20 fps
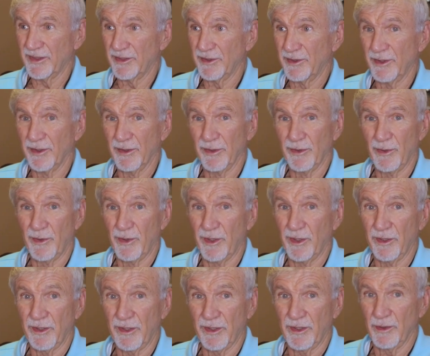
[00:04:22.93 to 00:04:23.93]
good Lord,
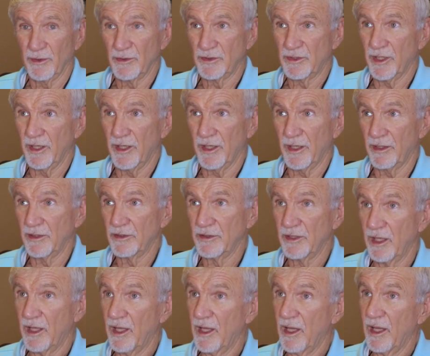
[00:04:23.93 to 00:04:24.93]
look at those tires.
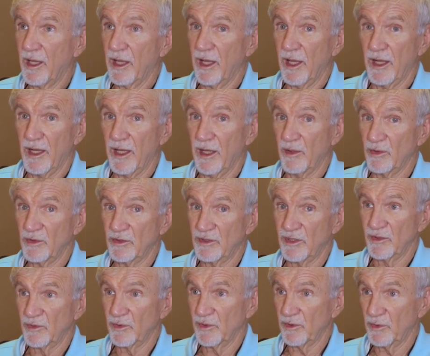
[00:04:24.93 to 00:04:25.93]
And that was
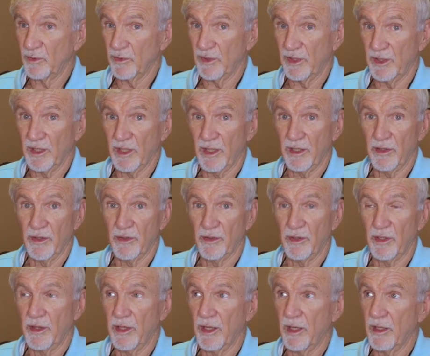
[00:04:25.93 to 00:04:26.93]
just with 29,
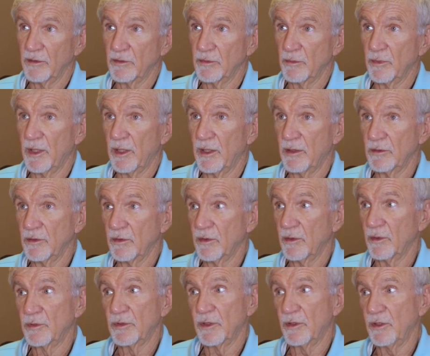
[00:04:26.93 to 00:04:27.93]
30,000 miles on
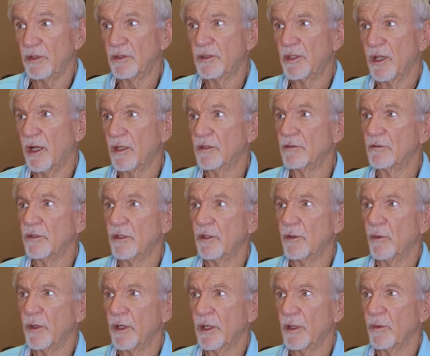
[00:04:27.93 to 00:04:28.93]
them. So these tires are really
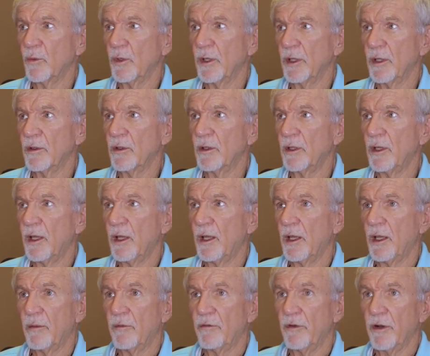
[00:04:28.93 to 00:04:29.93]
wearing well.
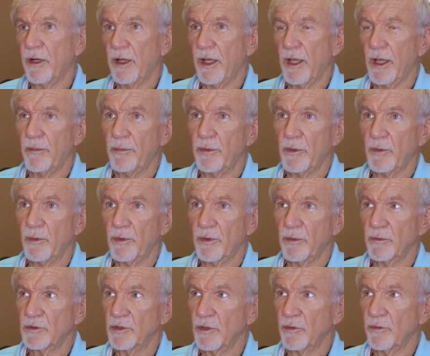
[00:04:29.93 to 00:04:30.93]
Very happy with
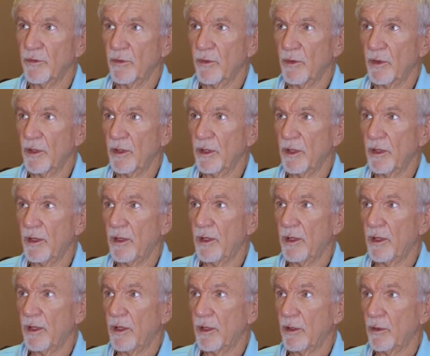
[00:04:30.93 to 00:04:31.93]
them so far.
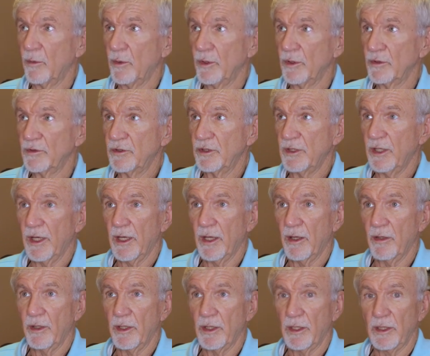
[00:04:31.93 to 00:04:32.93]
We'll see
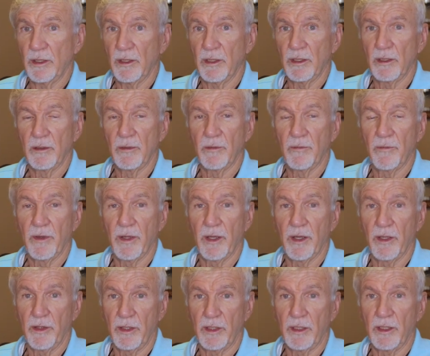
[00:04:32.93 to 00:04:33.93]
how they
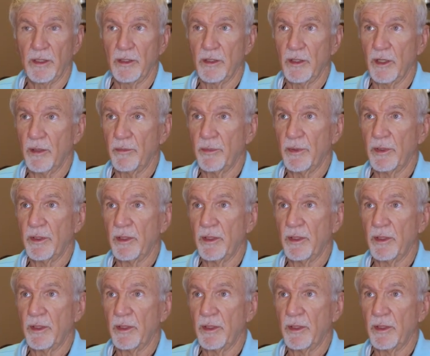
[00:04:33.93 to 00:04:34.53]
end up.